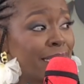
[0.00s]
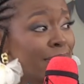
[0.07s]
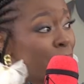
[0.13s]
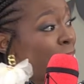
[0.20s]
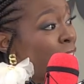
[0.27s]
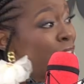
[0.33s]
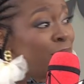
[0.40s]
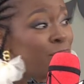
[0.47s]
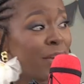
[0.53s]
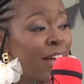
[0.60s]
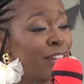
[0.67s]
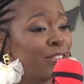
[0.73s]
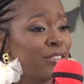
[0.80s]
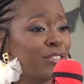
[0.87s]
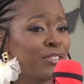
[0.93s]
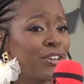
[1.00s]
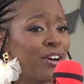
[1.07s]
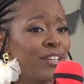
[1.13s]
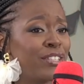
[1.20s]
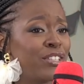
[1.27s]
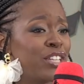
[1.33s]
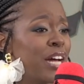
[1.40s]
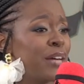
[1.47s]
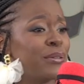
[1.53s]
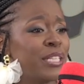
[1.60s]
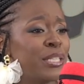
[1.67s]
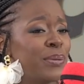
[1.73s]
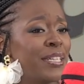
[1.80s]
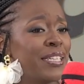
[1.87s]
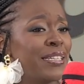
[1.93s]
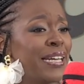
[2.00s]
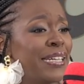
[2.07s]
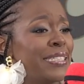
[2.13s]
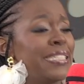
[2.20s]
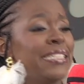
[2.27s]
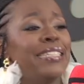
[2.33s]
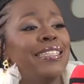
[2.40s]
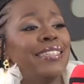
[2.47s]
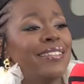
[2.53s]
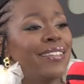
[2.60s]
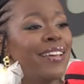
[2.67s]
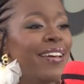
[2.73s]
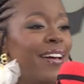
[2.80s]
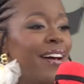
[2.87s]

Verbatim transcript: The pilot we actually shot in January 2019.